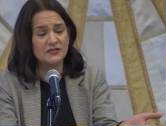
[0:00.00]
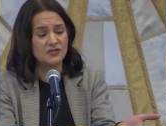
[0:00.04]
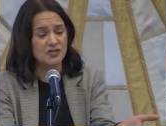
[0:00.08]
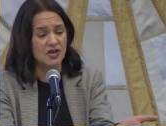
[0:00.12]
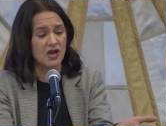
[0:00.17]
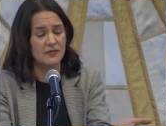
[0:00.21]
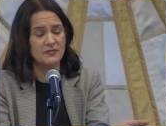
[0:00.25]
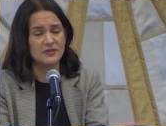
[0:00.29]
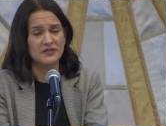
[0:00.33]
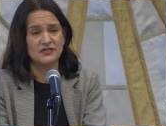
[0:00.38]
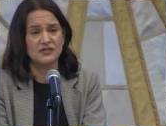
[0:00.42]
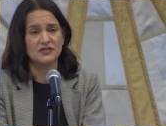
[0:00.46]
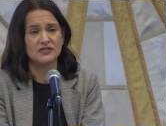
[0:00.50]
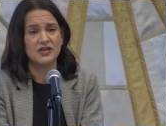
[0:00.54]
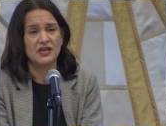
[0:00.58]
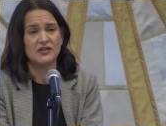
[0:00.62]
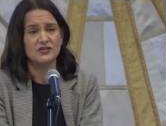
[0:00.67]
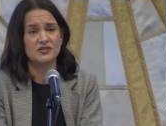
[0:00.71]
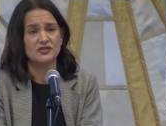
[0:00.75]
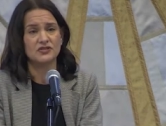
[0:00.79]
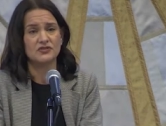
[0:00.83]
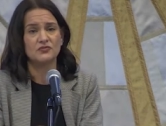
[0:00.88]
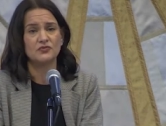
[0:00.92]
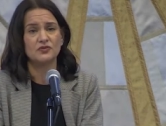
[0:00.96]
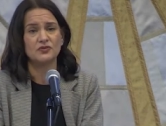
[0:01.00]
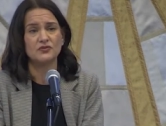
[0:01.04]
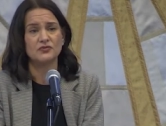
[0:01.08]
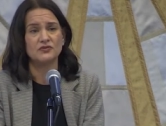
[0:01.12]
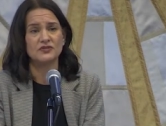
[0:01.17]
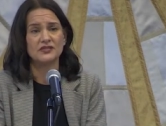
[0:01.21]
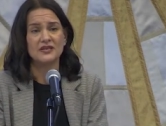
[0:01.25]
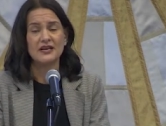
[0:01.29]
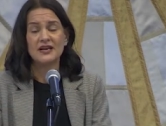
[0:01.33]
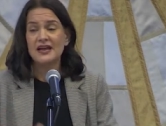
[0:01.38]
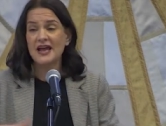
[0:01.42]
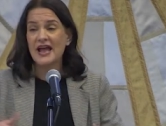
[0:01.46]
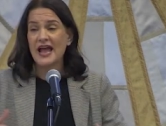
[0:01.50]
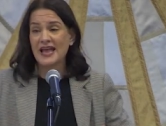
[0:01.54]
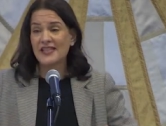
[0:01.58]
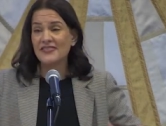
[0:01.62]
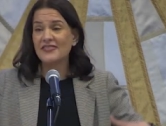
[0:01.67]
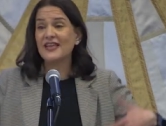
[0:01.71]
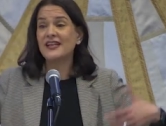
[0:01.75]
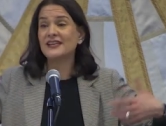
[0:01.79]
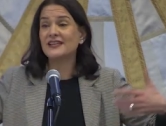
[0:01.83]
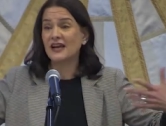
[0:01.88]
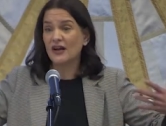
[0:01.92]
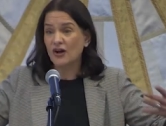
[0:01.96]
Thomas to touch his wounds and
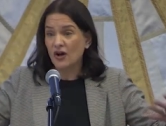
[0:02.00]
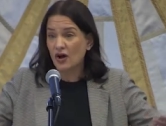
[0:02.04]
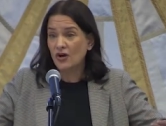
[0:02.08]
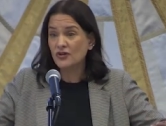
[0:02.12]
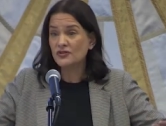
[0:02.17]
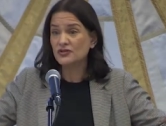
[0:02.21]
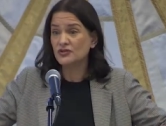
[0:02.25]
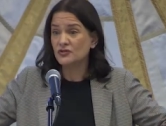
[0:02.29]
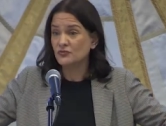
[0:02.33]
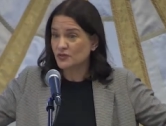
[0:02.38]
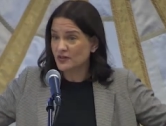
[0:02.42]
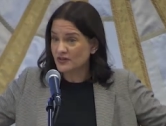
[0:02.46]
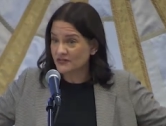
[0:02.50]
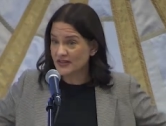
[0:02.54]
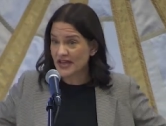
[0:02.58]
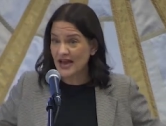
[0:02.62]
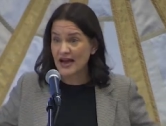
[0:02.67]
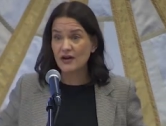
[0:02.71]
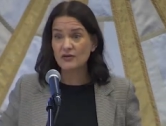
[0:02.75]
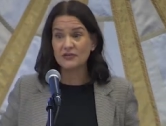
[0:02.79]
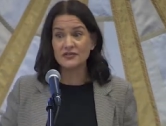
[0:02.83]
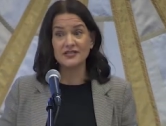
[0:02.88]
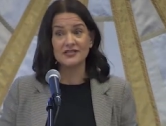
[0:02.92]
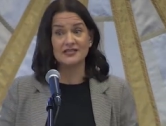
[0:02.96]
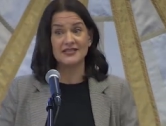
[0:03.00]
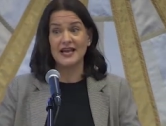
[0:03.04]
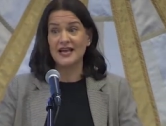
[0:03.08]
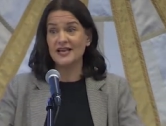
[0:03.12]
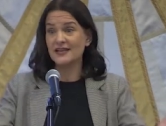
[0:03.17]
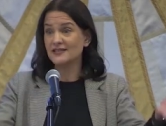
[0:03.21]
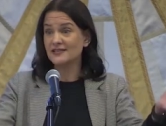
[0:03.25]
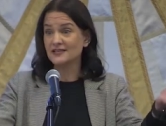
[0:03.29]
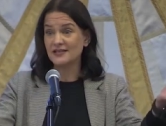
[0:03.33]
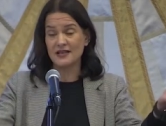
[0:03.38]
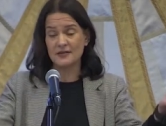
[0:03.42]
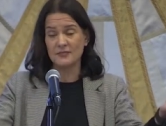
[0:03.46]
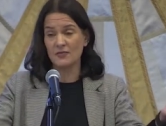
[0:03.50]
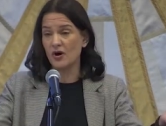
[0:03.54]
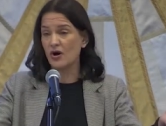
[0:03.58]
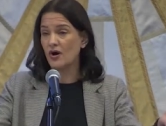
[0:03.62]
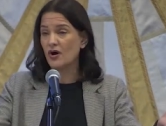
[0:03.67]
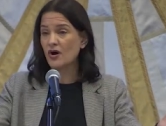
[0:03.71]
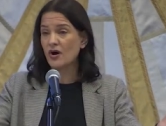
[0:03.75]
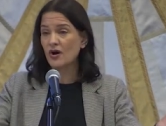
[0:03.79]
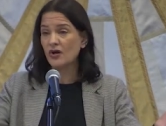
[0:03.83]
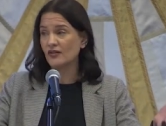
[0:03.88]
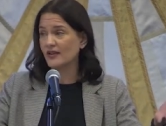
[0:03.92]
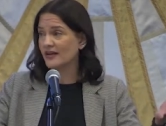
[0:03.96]
then also will now send them
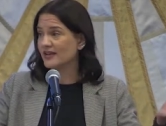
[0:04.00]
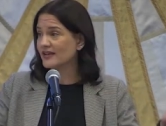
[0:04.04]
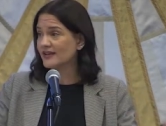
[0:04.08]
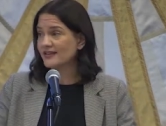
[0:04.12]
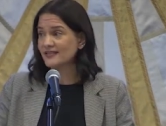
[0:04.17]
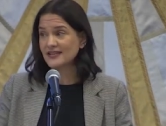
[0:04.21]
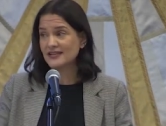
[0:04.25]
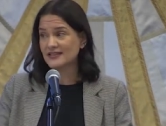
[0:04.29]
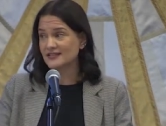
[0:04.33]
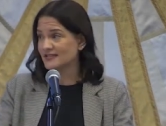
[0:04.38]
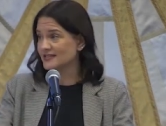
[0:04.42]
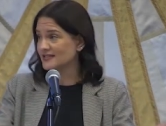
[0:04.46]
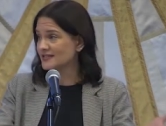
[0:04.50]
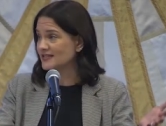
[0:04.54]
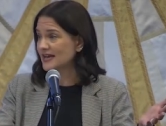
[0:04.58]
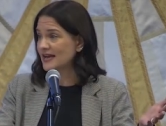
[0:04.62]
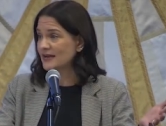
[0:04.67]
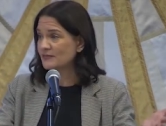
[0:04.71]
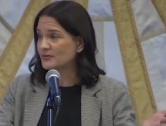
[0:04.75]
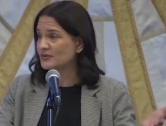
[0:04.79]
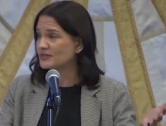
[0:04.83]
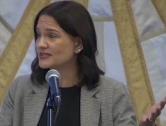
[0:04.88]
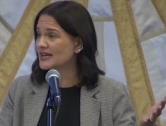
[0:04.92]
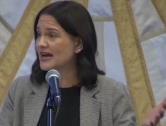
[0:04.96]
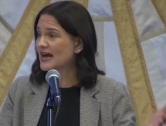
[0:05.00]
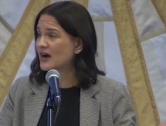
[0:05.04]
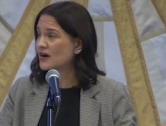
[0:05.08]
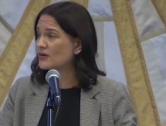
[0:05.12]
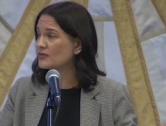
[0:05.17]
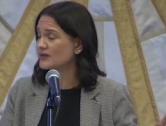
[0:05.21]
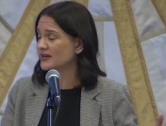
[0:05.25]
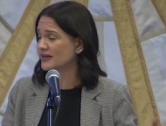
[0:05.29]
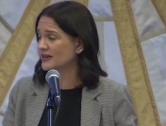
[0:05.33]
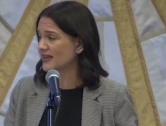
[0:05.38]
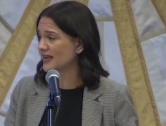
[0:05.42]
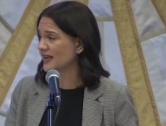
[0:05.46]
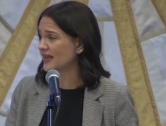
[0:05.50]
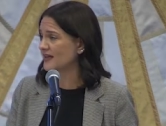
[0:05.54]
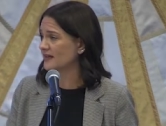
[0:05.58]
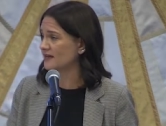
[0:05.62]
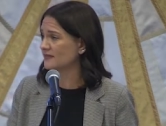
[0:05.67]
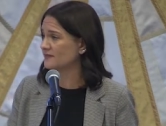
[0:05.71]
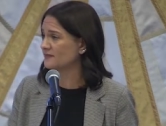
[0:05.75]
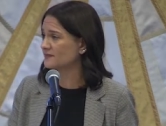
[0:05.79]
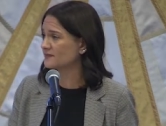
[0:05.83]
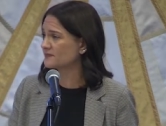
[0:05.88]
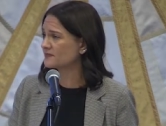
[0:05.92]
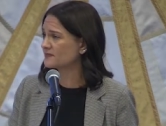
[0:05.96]
all, uh, these disciples, out again?
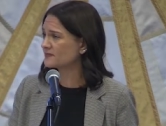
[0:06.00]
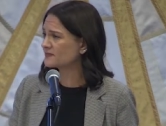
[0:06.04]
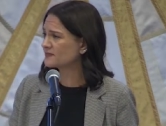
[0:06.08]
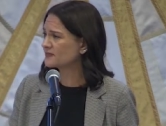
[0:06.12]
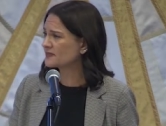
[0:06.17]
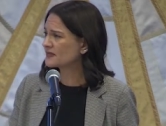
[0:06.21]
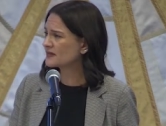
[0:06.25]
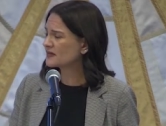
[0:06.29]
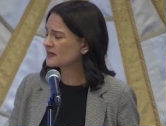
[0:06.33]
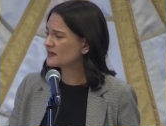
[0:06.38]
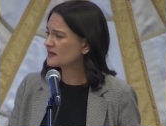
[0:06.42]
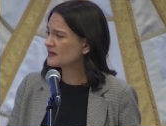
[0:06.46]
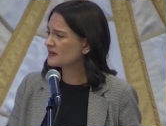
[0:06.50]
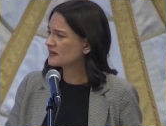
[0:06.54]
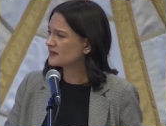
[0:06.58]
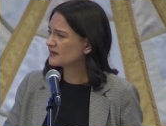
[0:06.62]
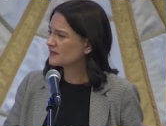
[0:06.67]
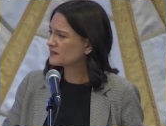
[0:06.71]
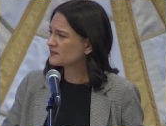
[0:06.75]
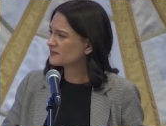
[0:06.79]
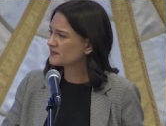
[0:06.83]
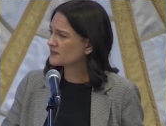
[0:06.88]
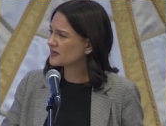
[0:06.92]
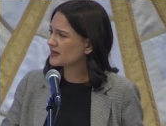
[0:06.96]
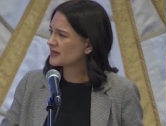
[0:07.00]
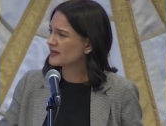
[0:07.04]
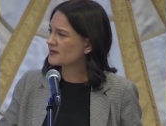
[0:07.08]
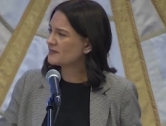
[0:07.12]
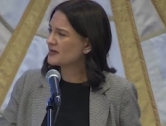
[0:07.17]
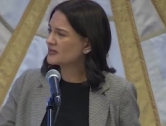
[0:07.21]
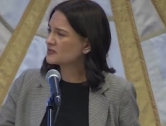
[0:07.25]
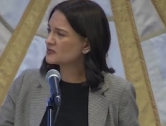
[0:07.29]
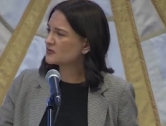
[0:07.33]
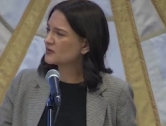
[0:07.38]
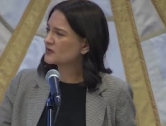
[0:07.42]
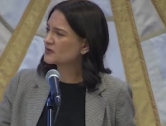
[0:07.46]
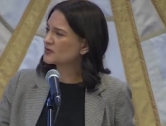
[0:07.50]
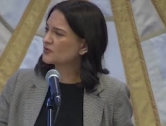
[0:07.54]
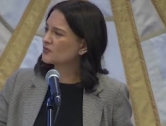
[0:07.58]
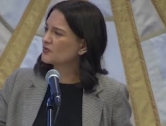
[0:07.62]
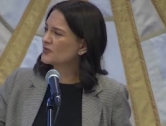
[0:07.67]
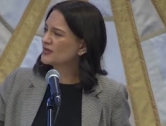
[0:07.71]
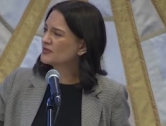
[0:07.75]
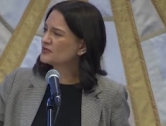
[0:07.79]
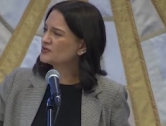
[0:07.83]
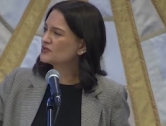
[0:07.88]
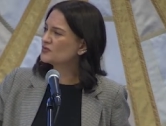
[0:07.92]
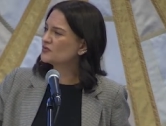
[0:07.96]
It makes me wonder
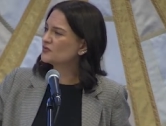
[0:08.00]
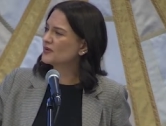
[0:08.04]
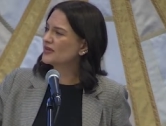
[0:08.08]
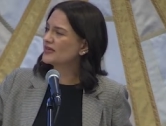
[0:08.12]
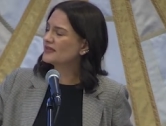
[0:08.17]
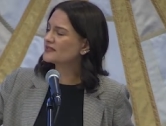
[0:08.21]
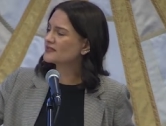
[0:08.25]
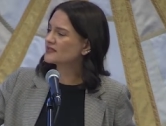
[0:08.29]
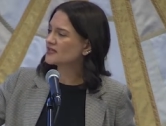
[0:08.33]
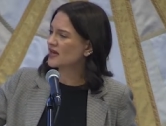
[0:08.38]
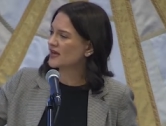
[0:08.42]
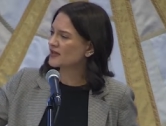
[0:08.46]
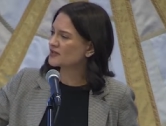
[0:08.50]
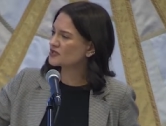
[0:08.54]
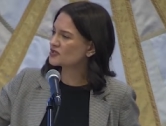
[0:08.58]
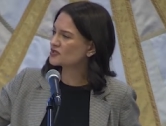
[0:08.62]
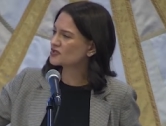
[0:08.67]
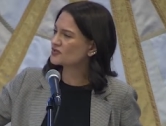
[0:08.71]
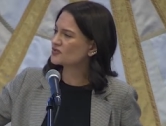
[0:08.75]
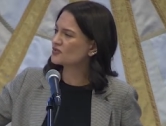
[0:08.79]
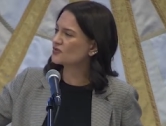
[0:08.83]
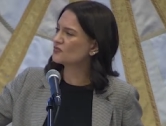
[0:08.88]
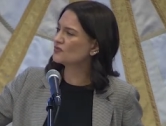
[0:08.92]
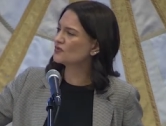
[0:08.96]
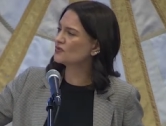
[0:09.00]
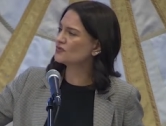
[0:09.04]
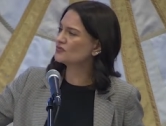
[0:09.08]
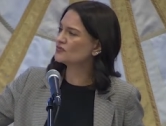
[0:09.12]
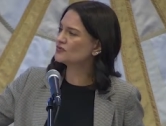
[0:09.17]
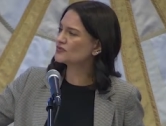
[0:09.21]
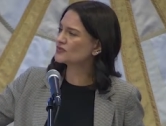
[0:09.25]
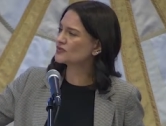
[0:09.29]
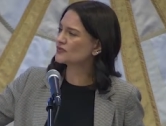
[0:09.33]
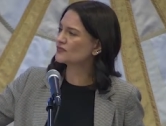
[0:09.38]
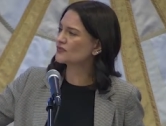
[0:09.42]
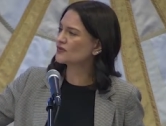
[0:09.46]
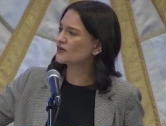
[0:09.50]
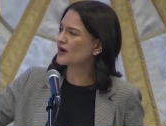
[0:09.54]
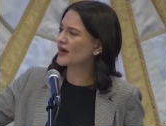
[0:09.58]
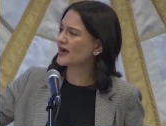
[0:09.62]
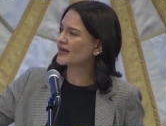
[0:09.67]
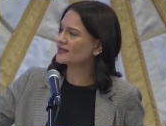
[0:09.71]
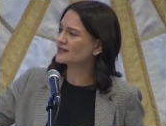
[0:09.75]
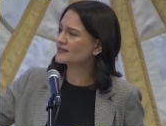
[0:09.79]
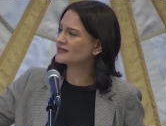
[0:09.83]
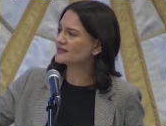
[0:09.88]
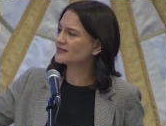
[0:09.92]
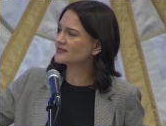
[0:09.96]
when do we touch the wounds of
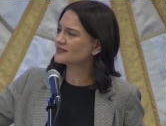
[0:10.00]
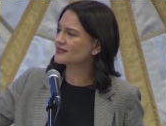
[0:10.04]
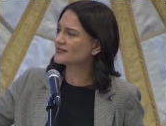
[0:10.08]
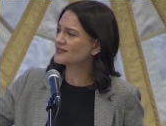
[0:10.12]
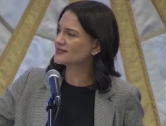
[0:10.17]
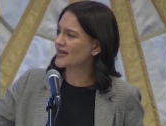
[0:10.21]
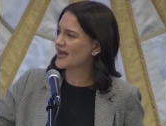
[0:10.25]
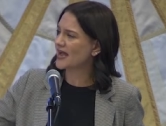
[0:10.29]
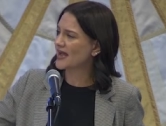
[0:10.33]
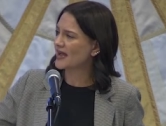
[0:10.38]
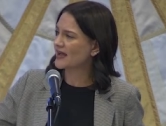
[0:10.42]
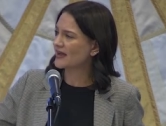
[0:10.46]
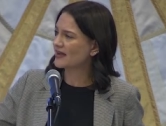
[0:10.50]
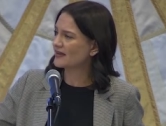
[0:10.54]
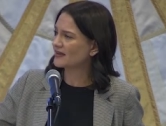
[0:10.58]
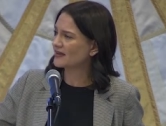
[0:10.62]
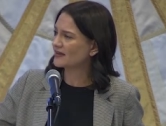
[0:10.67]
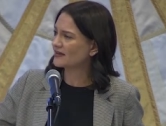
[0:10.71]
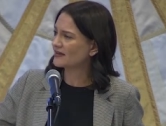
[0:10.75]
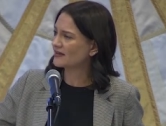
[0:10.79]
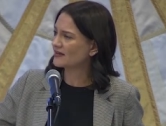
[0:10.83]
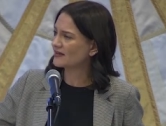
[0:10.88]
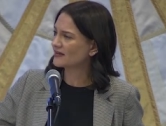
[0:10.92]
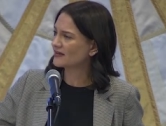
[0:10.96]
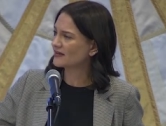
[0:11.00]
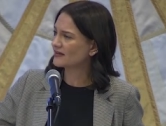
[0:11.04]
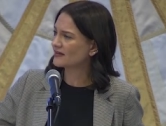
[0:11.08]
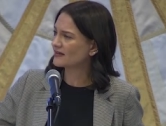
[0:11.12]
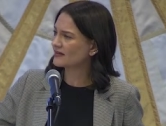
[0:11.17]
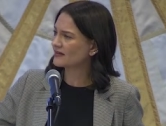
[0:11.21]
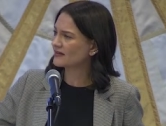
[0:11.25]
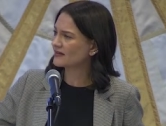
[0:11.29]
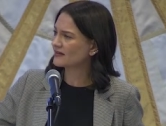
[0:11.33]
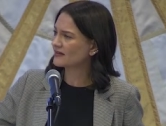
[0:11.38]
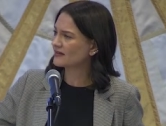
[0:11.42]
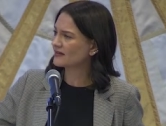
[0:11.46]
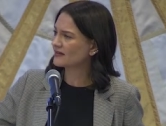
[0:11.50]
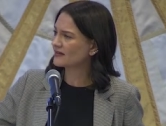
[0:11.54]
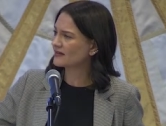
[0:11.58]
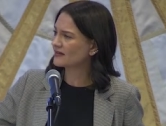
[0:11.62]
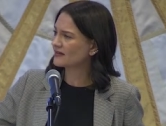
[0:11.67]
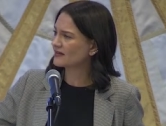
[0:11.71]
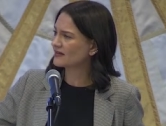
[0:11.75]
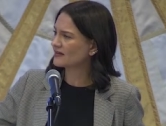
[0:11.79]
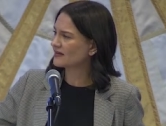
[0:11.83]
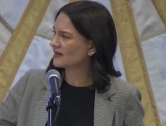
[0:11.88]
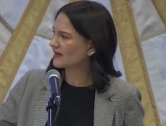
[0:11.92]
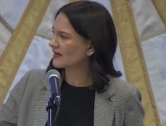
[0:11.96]
Christ today?
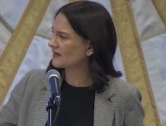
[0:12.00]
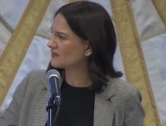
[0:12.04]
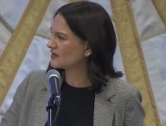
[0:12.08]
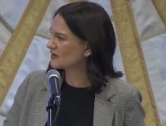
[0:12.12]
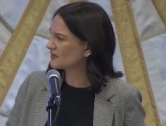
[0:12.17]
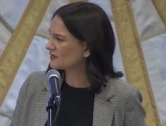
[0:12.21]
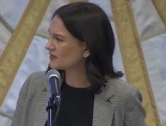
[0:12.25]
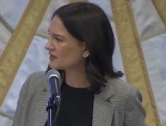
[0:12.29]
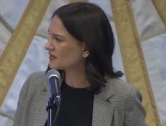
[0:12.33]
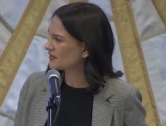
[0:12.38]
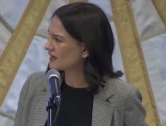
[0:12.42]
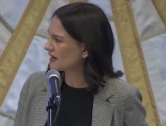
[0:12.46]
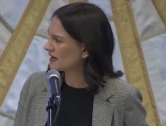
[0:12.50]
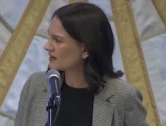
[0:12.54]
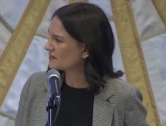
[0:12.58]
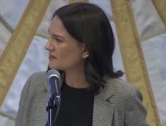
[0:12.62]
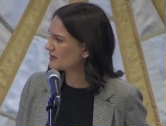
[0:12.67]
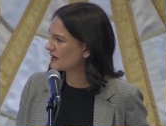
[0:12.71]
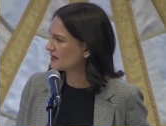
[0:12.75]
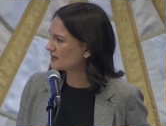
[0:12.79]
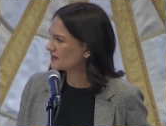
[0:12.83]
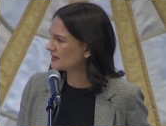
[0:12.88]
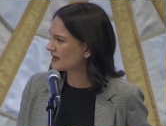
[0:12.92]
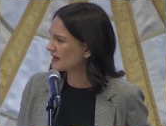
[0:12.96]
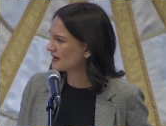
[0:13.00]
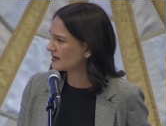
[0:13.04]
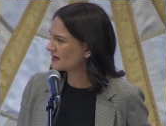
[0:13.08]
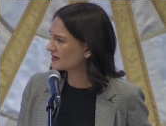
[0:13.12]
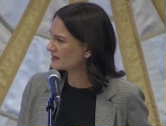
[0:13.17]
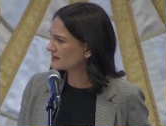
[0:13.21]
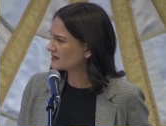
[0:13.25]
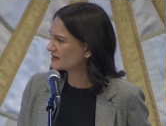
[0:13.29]
Have you ever thought about that?